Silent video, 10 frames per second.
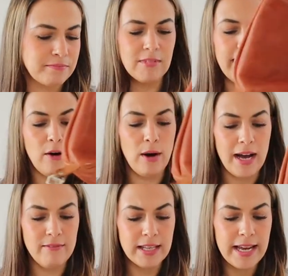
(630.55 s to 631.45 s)
Now
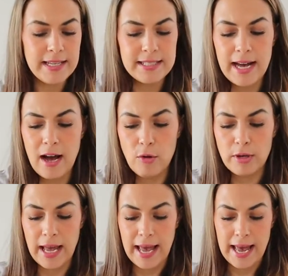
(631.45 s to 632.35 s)
I've laid
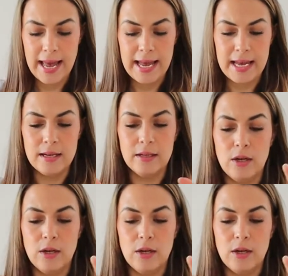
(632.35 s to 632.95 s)
down a